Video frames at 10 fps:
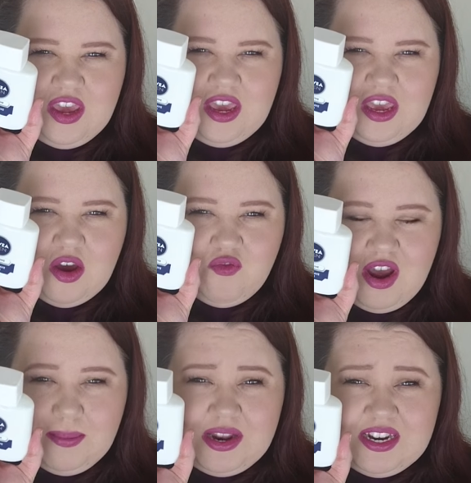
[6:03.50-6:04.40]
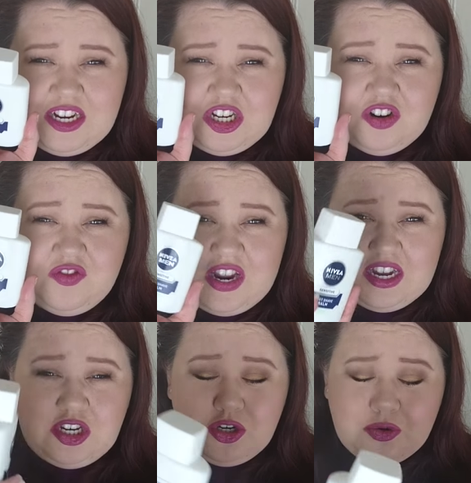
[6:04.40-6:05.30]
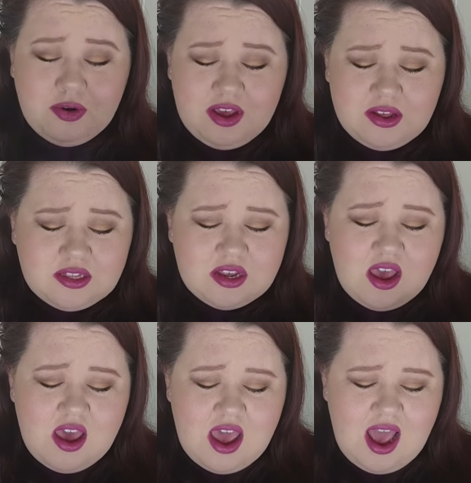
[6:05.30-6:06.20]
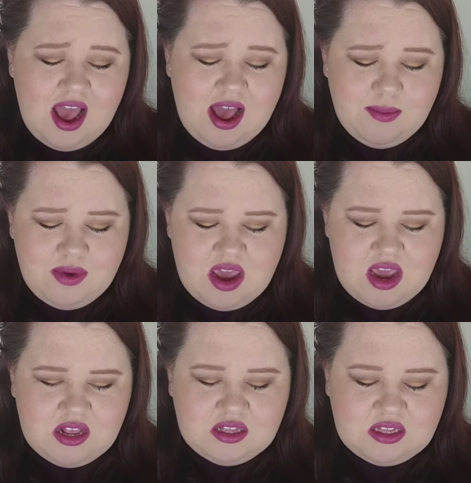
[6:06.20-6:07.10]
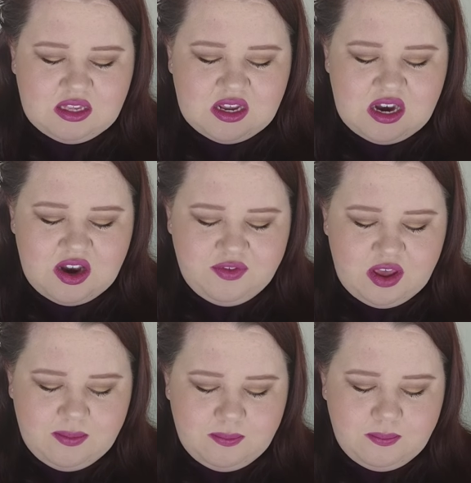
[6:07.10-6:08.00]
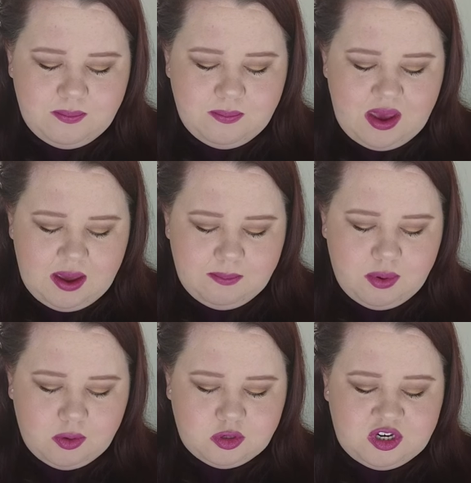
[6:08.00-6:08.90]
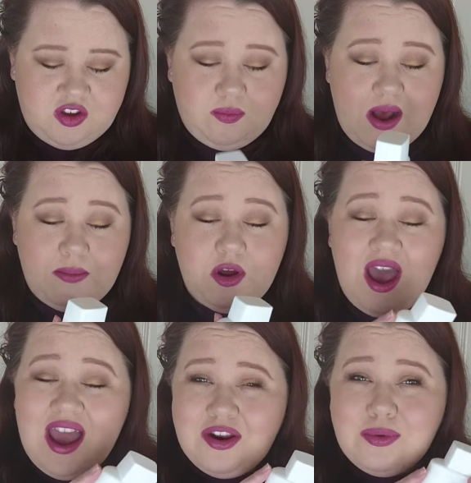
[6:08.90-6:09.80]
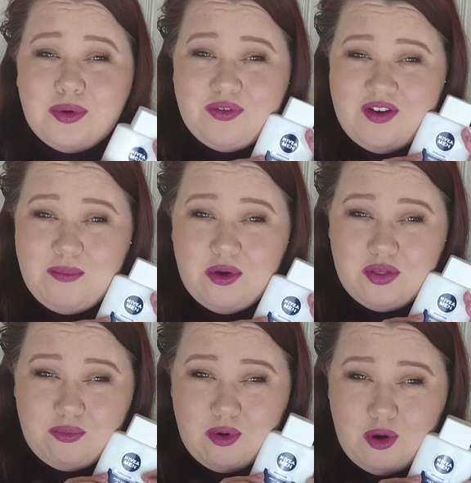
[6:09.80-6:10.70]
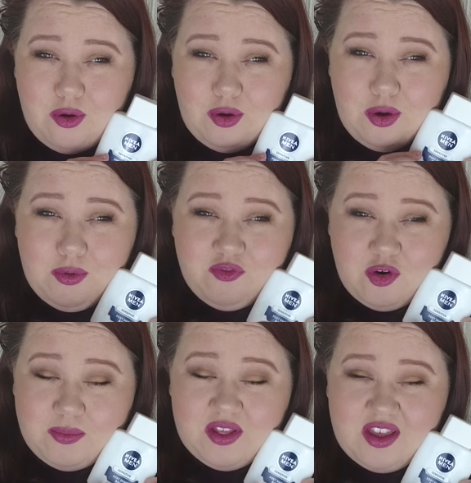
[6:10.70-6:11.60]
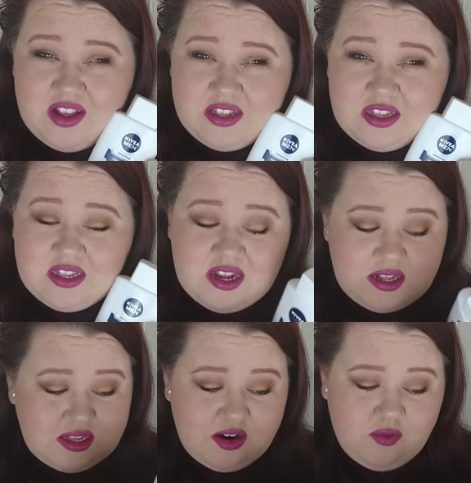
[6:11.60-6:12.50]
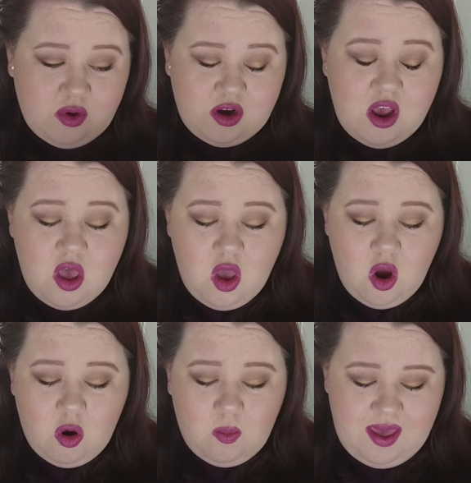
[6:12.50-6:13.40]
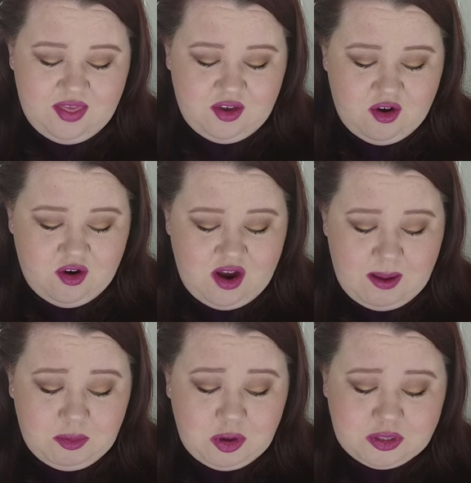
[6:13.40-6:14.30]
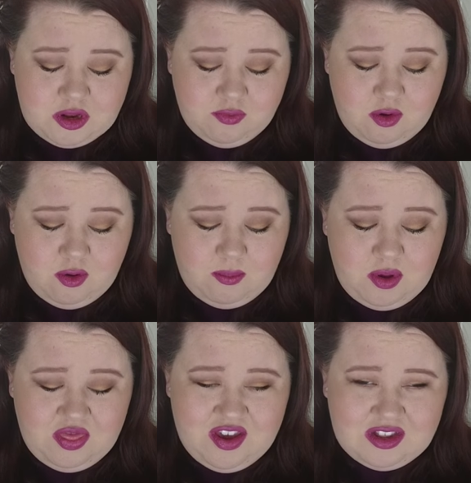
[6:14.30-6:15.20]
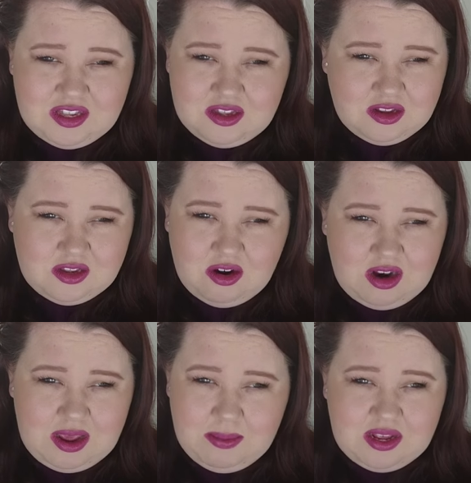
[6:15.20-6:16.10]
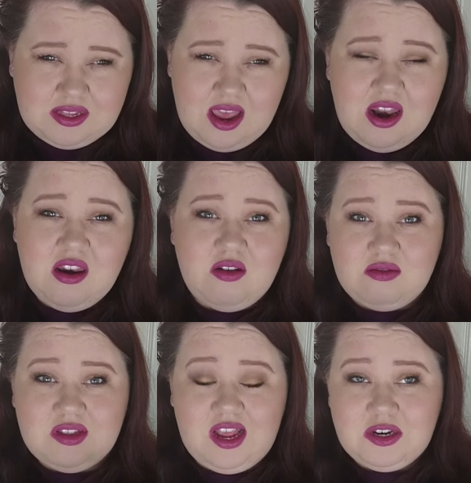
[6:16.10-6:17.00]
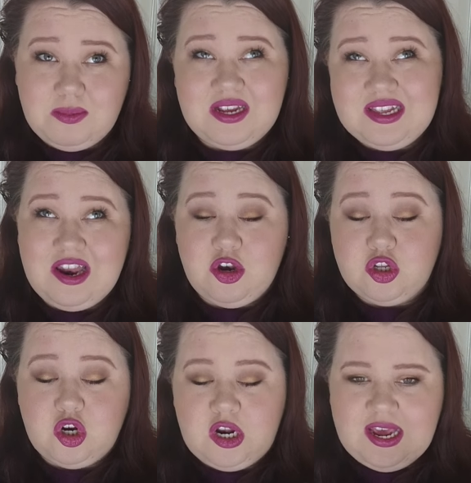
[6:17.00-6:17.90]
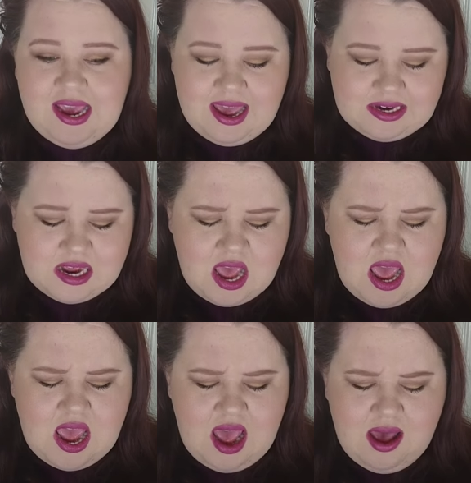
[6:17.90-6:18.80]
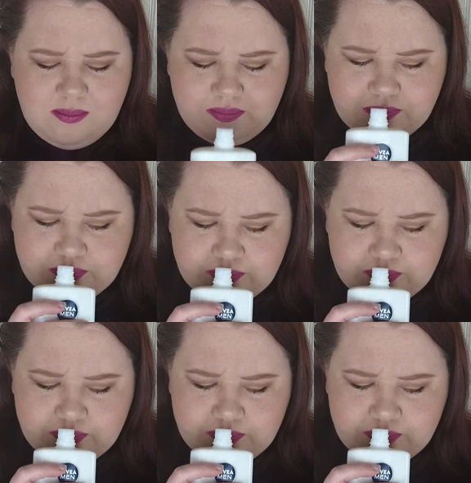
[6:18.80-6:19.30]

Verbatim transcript: the recommendation of NikkieTutorials. Um, it's Nivea Men Post Shave Balm. Now I don't know if I got the wrong formula, this is a sensitive one, or whether I'm using it wrong, but this does not like my skin, slash my skin does not like it. Um,